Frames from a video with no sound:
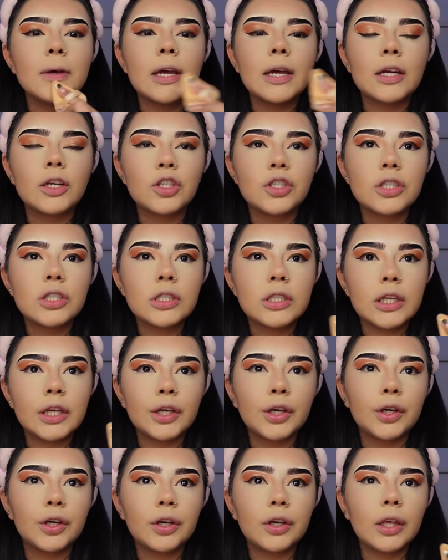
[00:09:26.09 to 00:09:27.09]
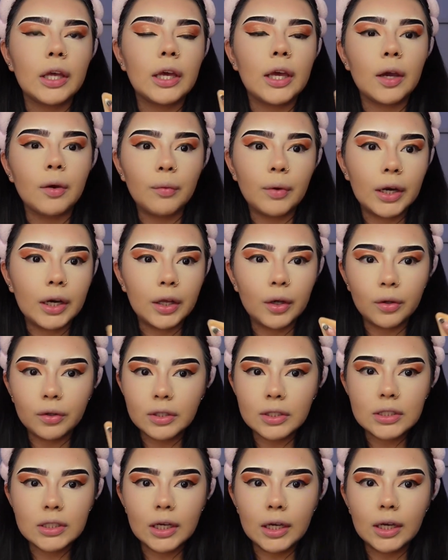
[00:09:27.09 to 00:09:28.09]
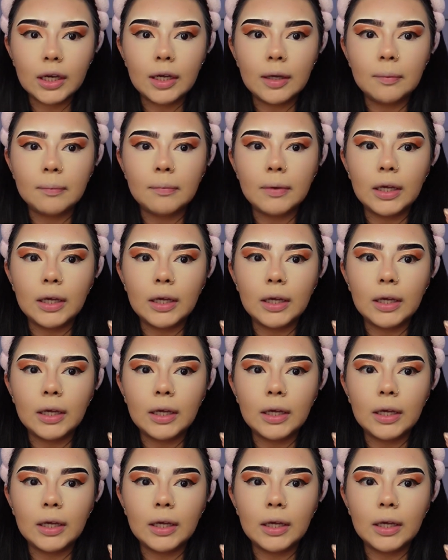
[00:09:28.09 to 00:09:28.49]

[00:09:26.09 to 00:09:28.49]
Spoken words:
and just seeing her like get ready all the time